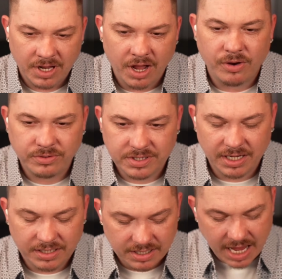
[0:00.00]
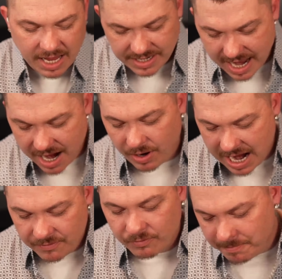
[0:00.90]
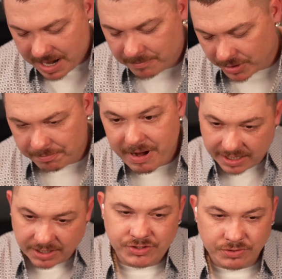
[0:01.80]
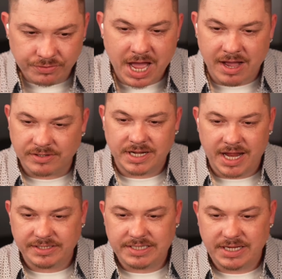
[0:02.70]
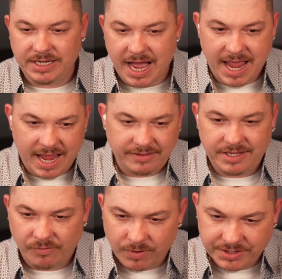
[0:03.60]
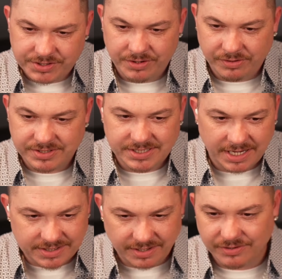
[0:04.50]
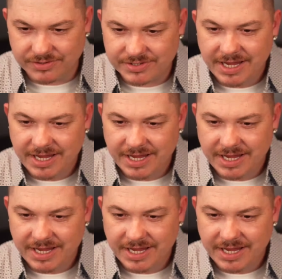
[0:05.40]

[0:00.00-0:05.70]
Okay. Now, I remember back in 2018, I had the original Sentinels,